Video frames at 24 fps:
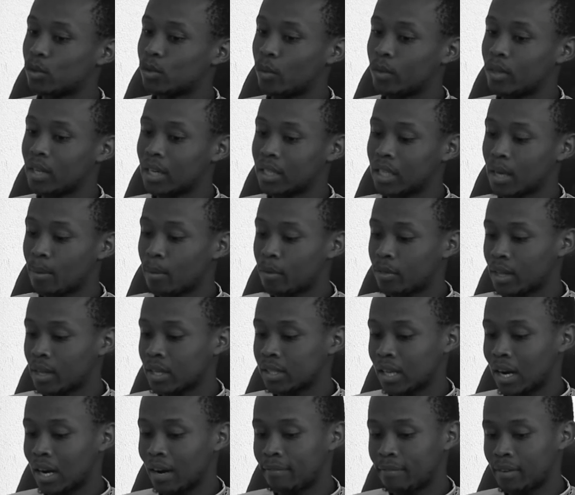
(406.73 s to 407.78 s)
So there are type of
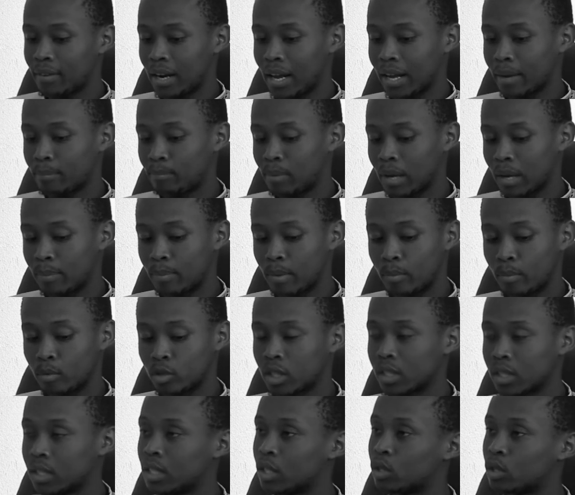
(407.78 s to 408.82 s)
things that I feel like black people
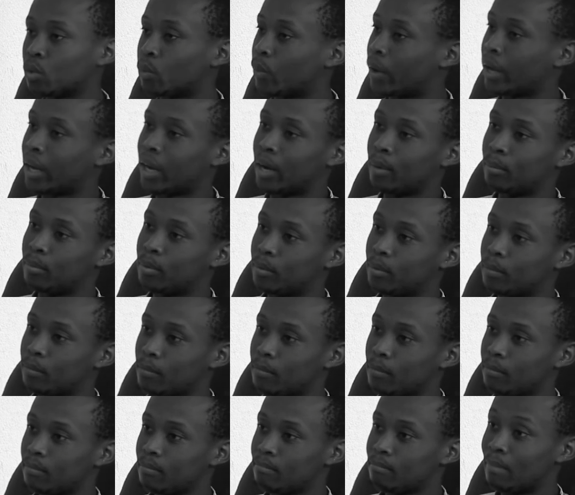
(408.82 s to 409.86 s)
just need to wake up.
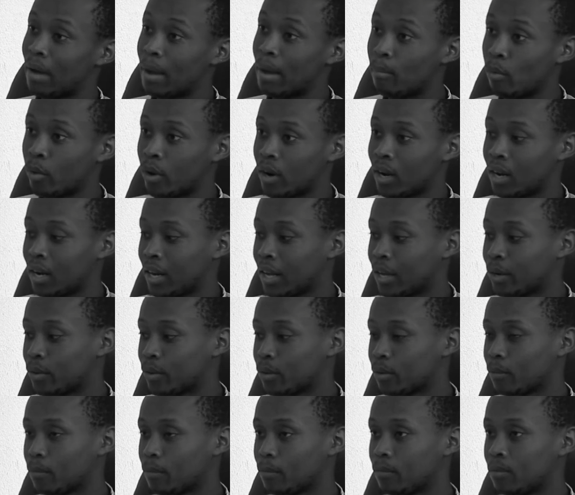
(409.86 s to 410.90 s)
Bible and land.
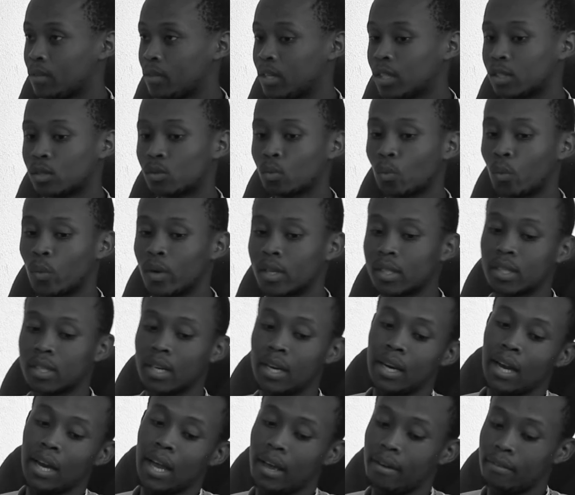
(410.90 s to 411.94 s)
This
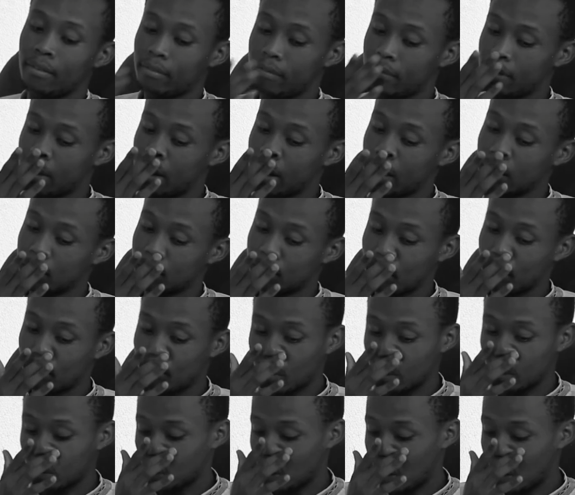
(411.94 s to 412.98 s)
Western life that has been
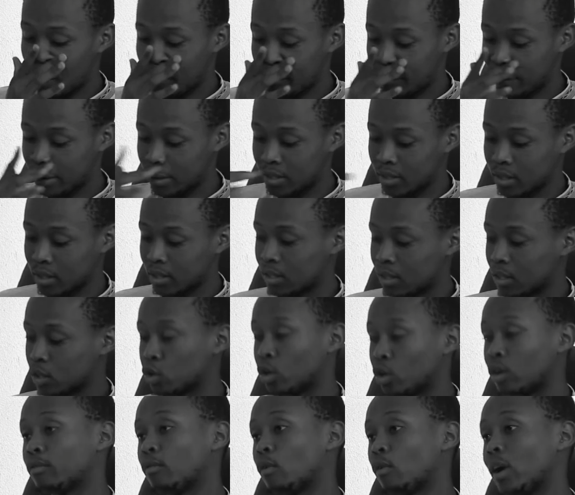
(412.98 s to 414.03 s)
put to our faces is
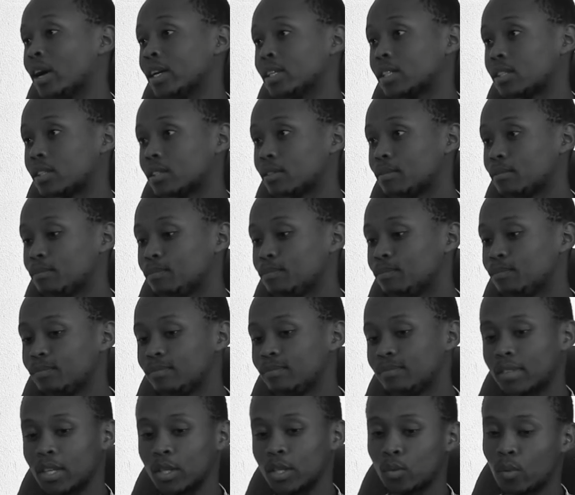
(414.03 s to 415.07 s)
not for us.
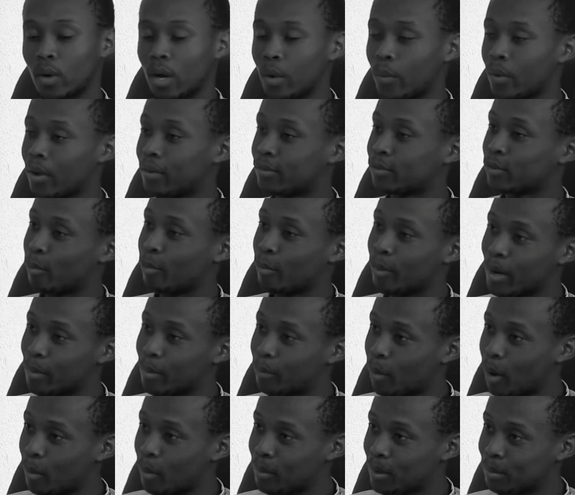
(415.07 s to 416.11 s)
That's why we have so many
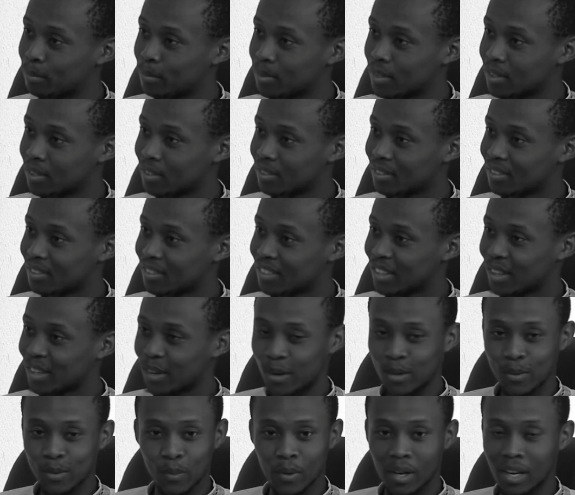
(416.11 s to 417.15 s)
problems,
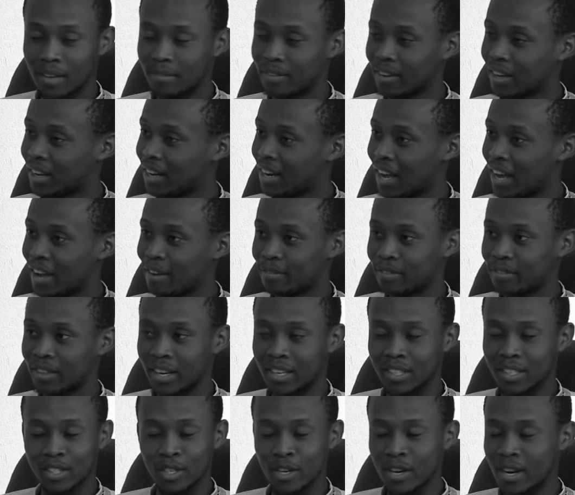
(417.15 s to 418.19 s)
because we're living a life
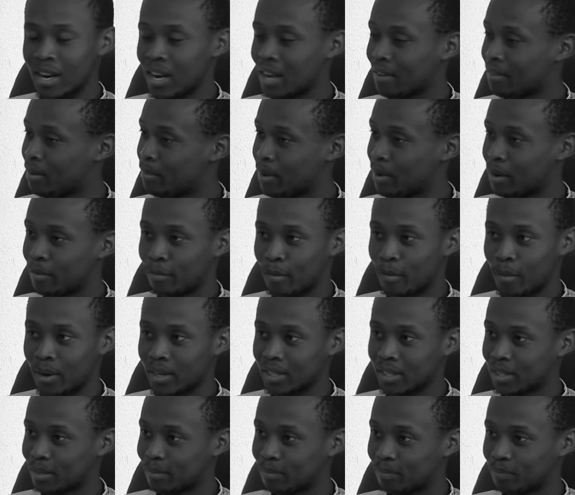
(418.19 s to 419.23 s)
that is never meant for us.